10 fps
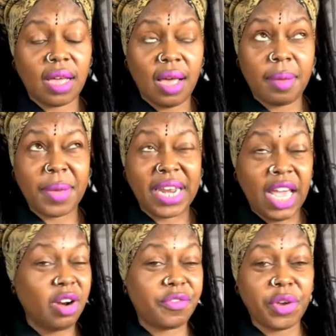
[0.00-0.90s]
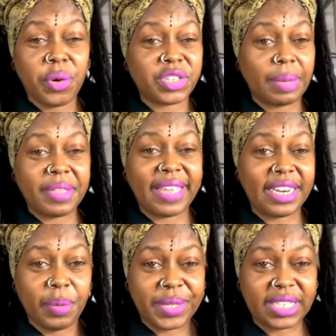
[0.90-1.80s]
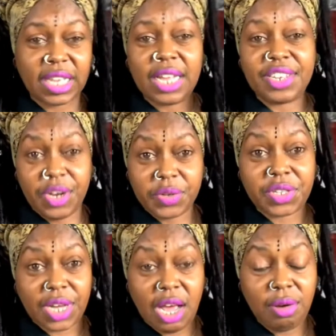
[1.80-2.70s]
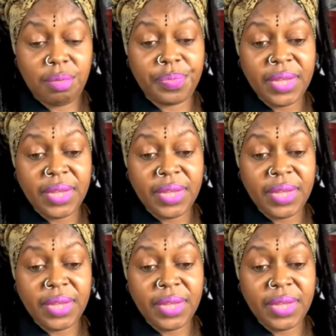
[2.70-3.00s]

an interview or something they did with his son years ago,